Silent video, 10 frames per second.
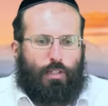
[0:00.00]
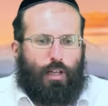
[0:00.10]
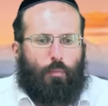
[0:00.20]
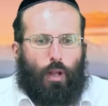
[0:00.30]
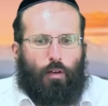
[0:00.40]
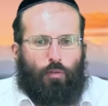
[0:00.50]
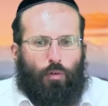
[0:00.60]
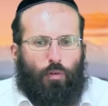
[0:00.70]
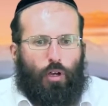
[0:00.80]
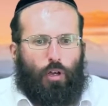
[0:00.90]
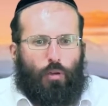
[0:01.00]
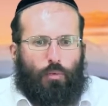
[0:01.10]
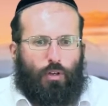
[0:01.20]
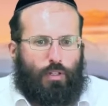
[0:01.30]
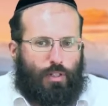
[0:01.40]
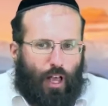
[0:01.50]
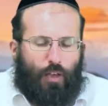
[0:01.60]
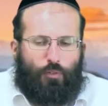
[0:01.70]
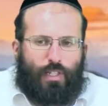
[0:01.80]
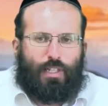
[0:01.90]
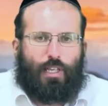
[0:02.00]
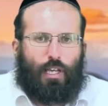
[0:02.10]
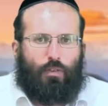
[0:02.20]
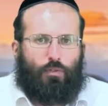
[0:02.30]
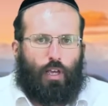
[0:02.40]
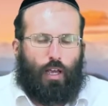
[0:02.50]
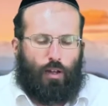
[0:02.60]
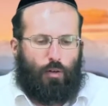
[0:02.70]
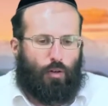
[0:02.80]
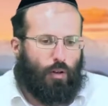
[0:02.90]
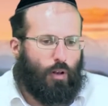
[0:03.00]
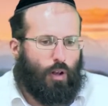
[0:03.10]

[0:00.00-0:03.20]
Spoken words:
on some level, because life is a gift and